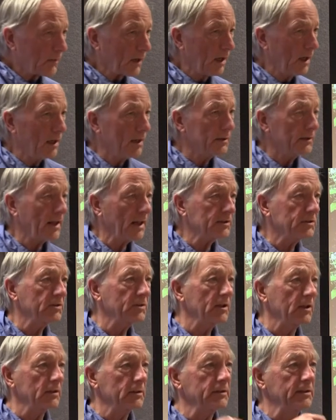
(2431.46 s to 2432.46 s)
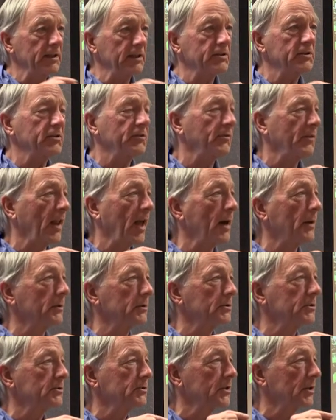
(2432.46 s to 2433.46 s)
Uh, that's the disc
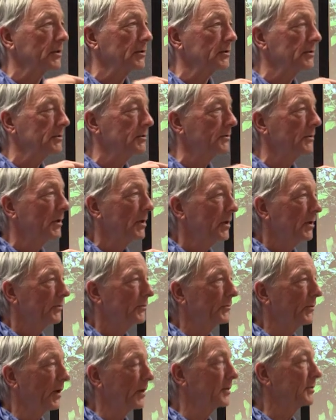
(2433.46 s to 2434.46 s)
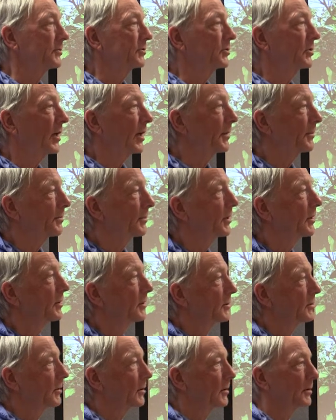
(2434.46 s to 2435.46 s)
flowers. They're little funnel-shaped
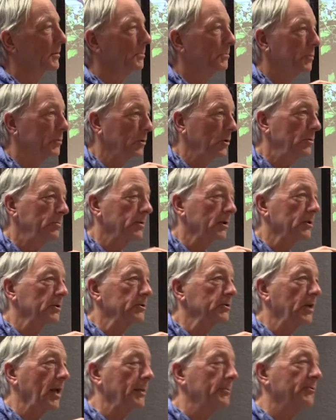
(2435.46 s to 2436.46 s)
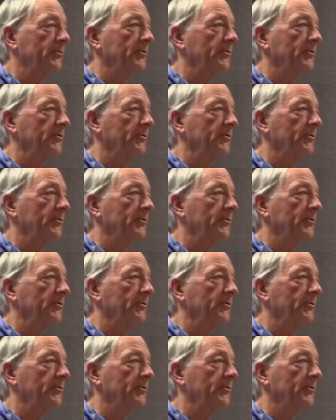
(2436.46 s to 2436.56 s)
or tubular-shaped